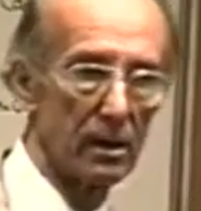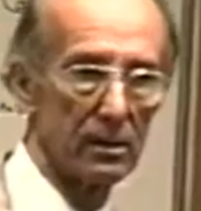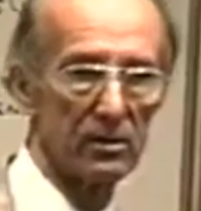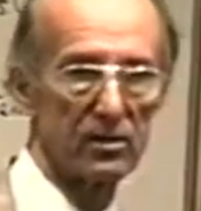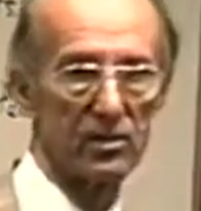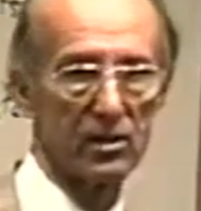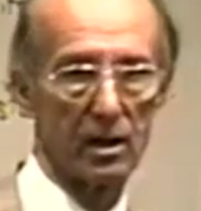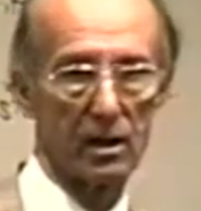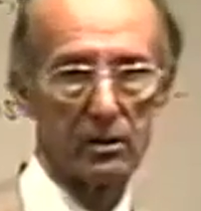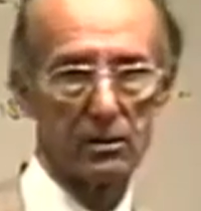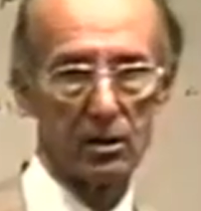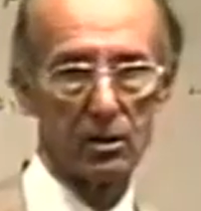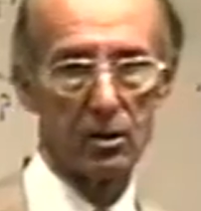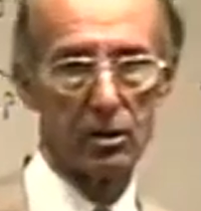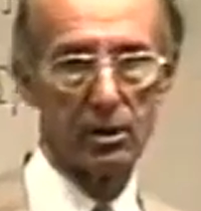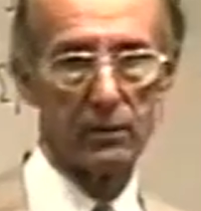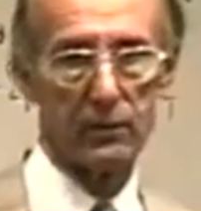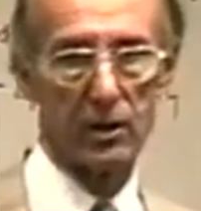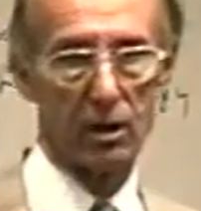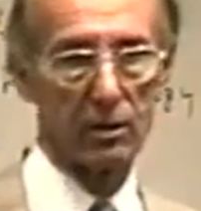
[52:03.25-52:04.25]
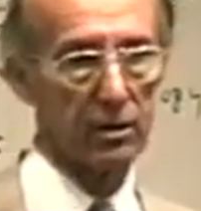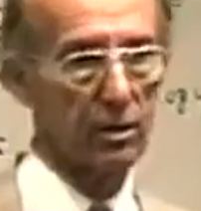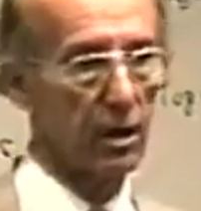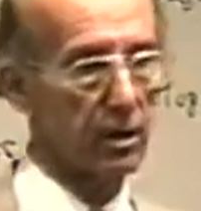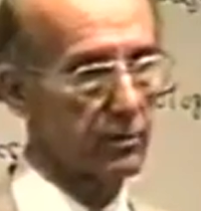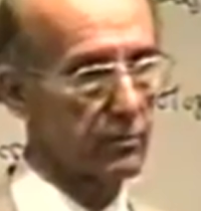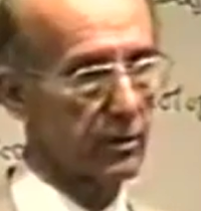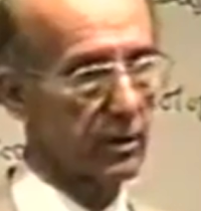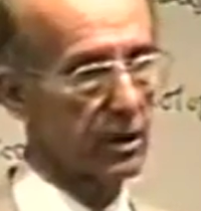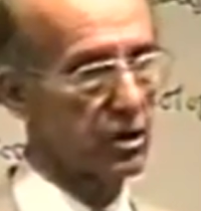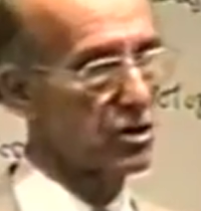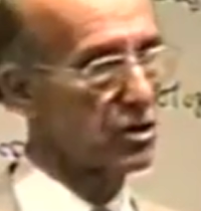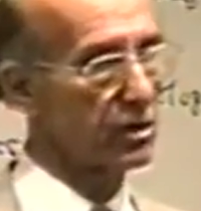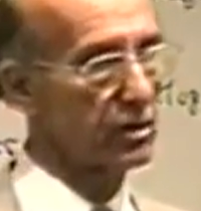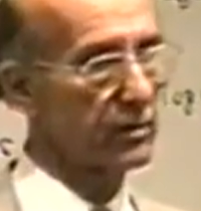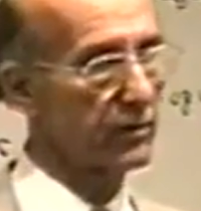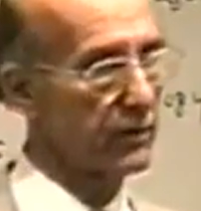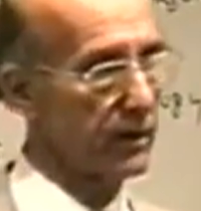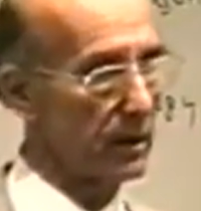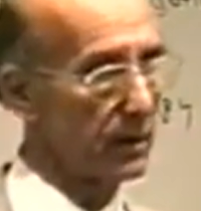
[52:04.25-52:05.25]
had said the law of non-contradiction
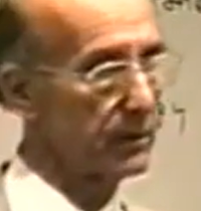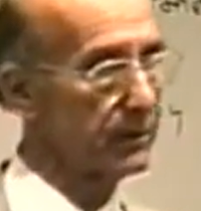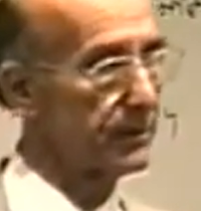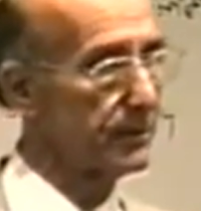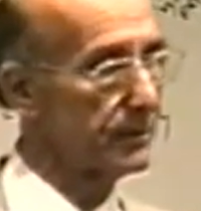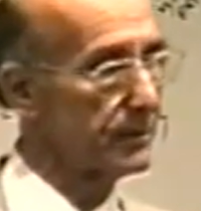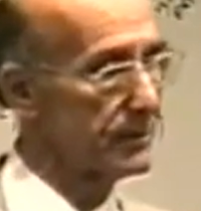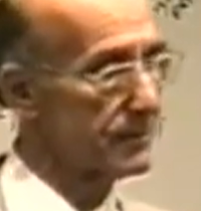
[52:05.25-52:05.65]
is false.